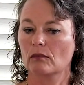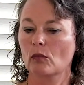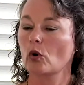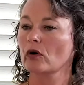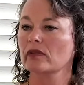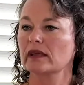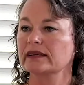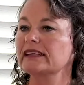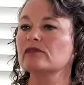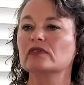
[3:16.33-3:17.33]
more
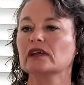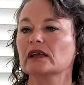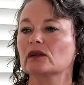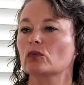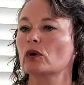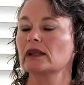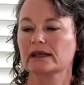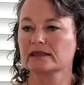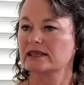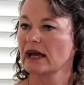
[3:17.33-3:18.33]
than giving and
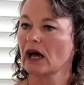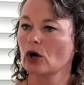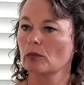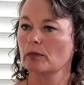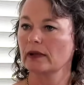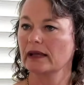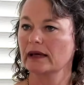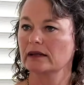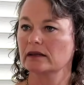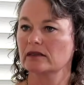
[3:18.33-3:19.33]
willing to help,
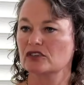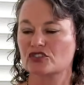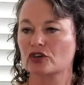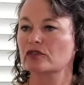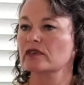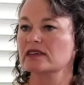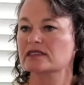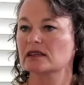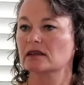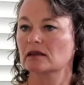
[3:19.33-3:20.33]
and the
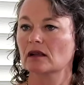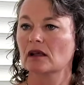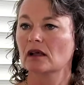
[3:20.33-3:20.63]
service and